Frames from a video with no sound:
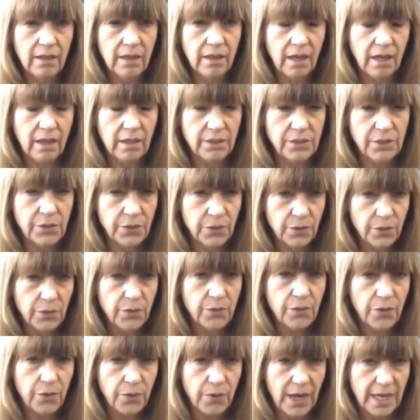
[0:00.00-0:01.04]
to
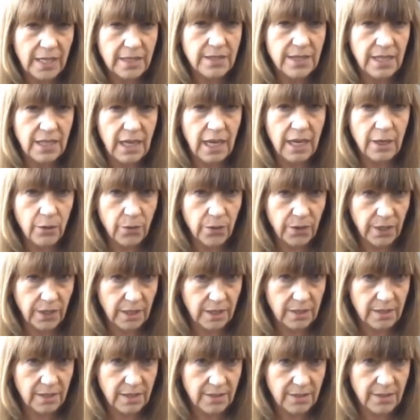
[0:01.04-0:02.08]
thoracic aortic
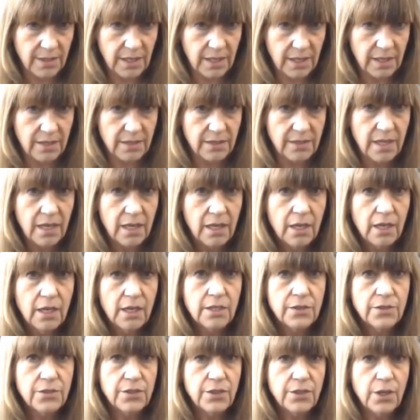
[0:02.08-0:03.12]
disease.
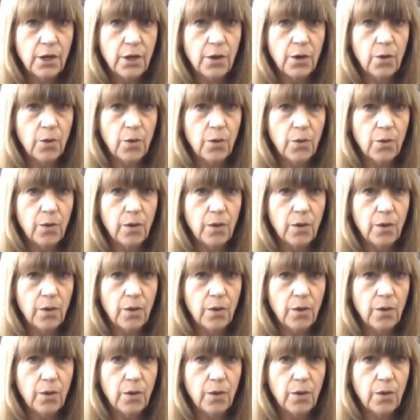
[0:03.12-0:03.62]
So